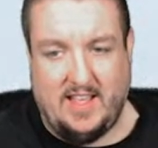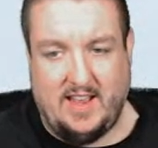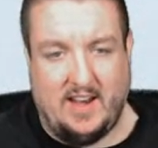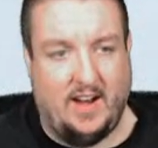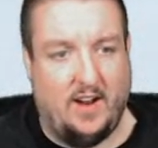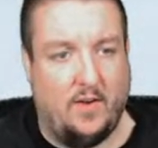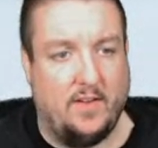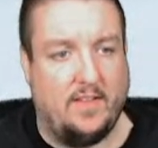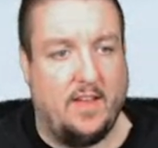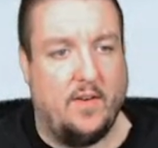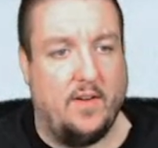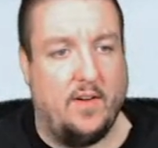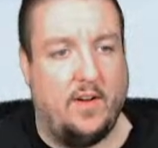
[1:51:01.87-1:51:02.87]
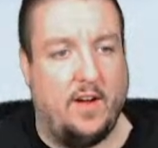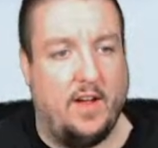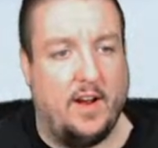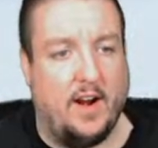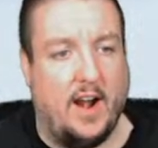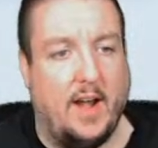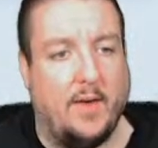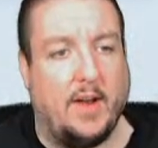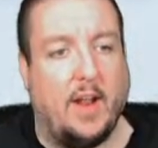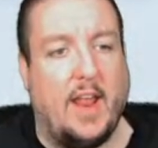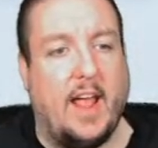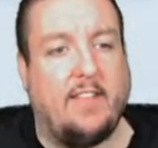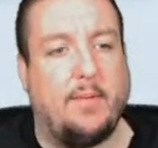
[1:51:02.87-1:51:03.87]
Oh, what's going on? All right, here we go.
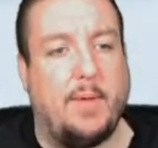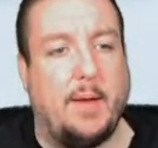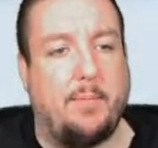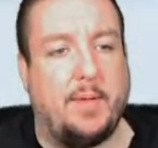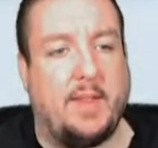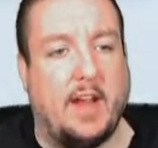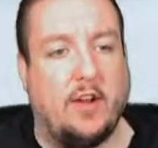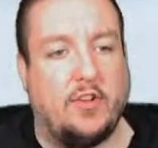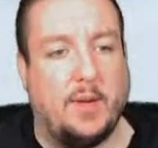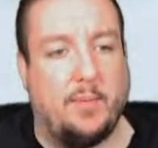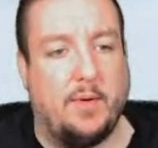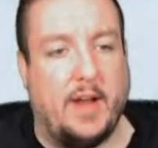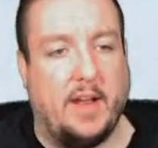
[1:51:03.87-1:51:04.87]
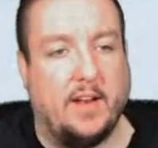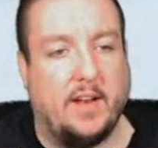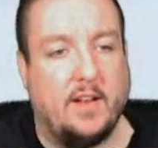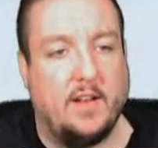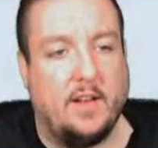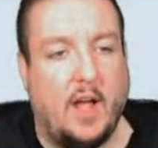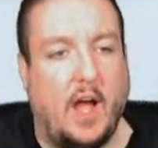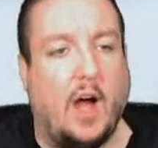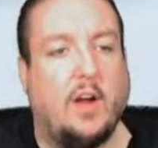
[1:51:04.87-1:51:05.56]
That should be a potato chip win. Oh,